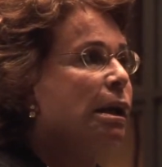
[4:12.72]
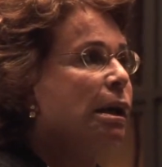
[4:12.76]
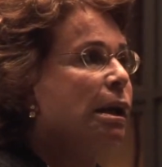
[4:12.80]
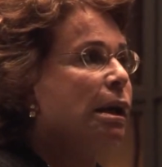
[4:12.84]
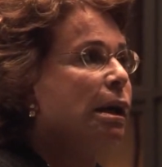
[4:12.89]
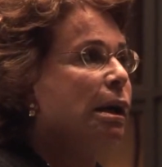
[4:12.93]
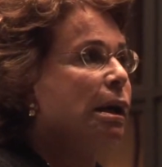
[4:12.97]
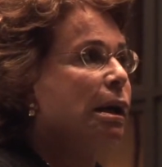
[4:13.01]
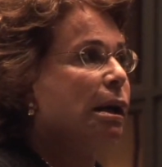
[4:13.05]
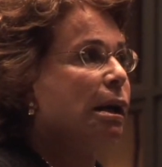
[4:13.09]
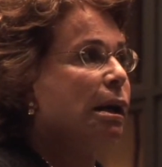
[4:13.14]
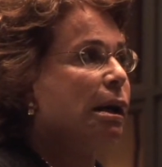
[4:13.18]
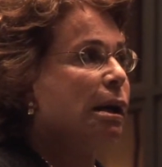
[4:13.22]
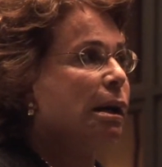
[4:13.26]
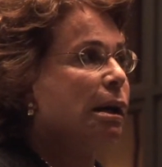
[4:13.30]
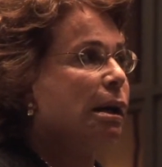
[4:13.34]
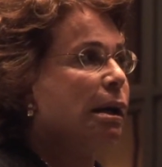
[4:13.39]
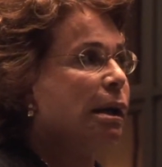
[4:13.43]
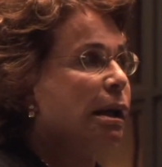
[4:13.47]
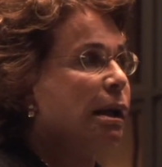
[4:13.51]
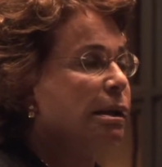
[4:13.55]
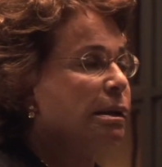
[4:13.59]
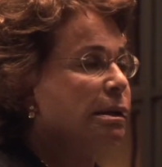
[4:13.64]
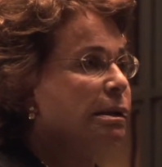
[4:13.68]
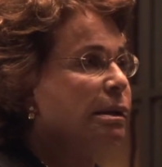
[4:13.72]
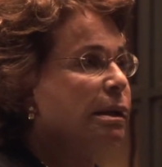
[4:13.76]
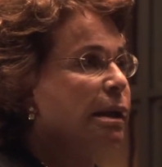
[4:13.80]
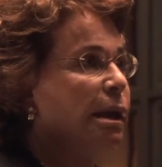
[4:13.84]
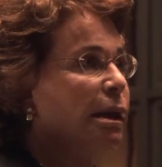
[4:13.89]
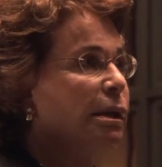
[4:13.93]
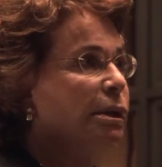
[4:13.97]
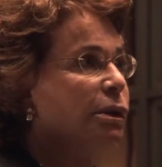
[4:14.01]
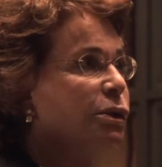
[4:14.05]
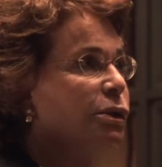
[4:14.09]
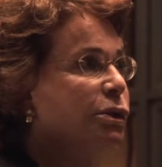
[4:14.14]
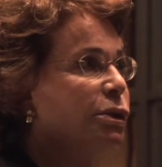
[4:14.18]
has
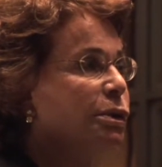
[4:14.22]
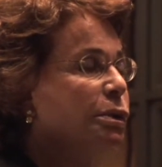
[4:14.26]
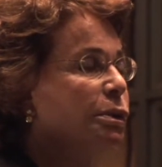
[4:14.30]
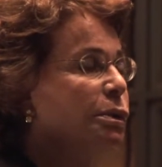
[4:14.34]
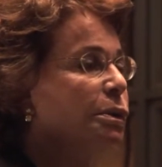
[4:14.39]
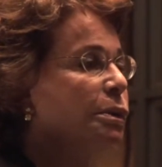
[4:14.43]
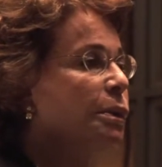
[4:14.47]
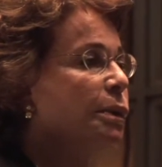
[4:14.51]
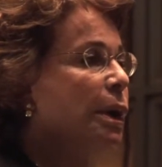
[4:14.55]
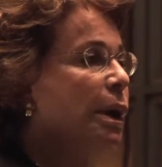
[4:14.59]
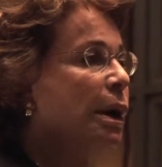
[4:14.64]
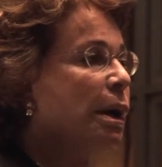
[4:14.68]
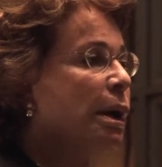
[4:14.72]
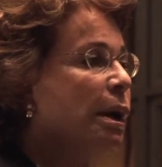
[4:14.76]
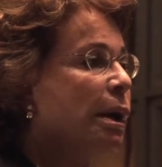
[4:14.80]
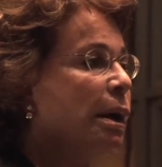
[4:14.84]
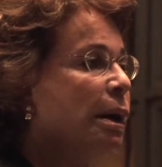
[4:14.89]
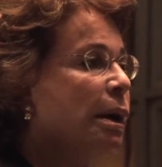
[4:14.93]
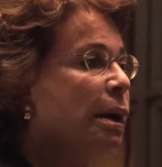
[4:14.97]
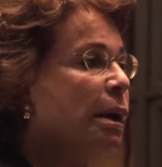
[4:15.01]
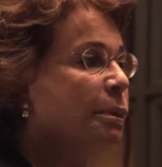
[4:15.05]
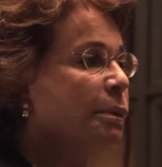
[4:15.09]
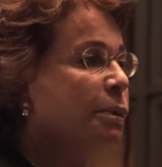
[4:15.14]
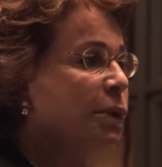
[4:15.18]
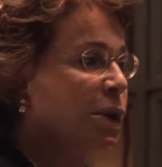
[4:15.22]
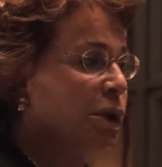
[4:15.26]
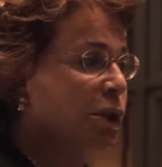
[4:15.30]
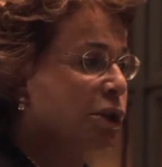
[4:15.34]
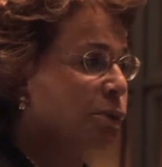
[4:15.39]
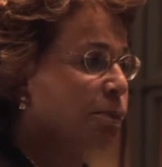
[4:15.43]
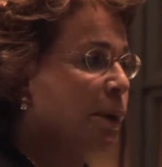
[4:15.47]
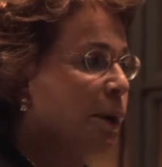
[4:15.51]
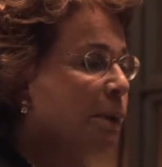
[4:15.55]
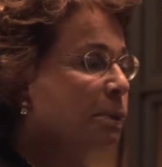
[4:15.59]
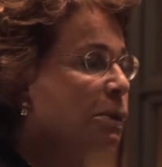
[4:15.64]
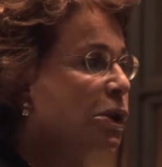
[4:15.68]
said to a British
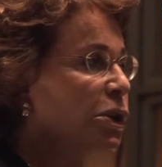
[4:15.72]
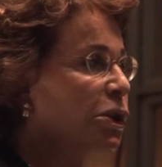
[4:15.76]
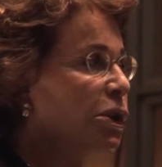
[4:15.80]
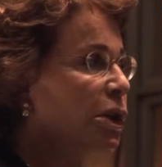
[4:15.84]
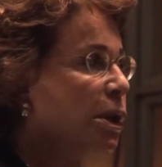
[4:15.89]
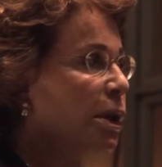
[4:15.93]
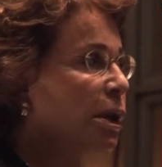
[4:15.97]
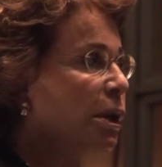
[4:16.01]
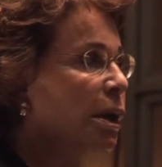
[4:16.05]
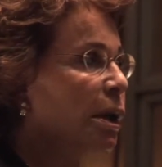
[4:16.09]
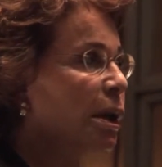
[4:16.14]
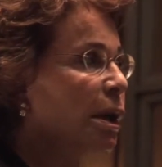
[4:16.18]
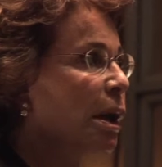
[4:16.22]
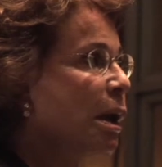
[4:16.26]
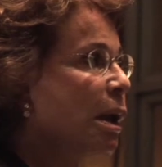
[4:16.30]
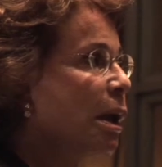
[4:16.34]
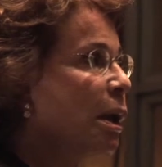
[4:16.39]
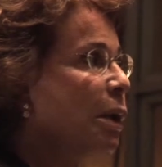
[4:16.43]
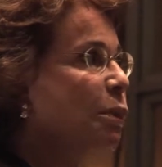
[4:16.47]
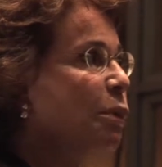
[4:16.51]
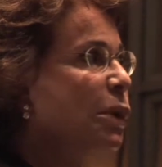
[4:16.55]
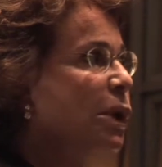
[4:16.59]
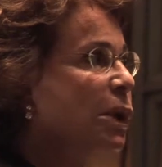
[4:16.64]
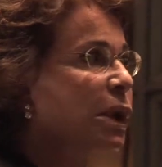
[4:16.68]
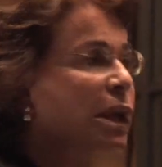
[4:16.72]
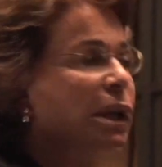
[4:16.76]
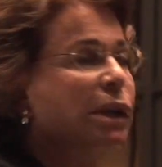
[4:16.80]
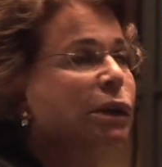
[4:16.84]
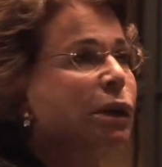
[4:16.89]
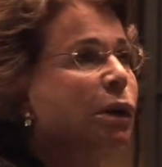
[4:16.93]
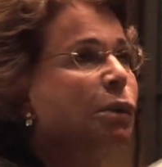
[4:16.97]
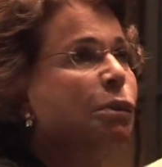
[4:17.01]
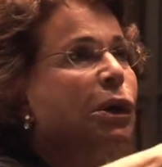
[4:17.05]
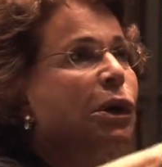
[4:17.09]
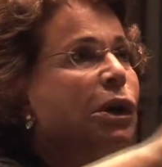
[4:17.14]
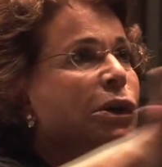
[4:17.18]
publisher, we really
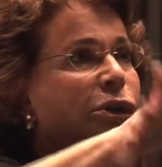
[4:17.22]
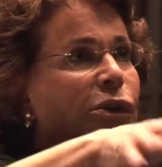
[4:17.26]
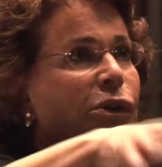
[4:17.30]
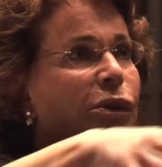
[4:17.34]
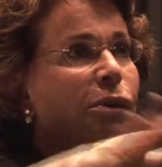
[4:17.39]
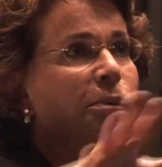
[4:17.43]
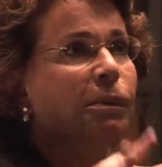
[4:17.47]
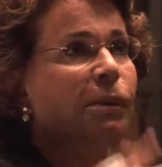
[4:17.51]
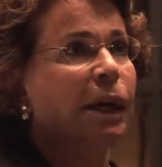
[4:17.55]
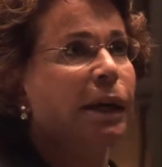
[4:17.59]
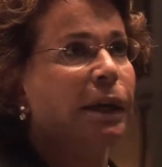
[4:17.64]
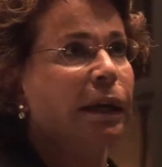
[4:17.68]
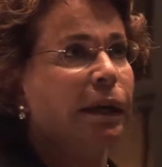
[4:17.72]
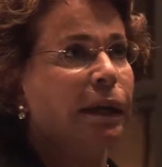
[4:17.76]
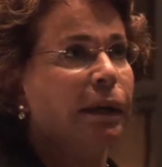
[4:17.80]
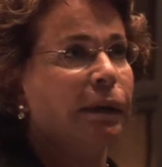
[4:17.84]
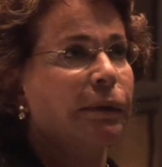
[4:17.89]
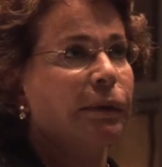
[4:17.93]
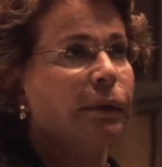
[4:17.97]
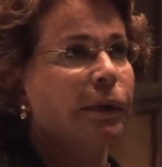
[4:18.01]
don't want your money,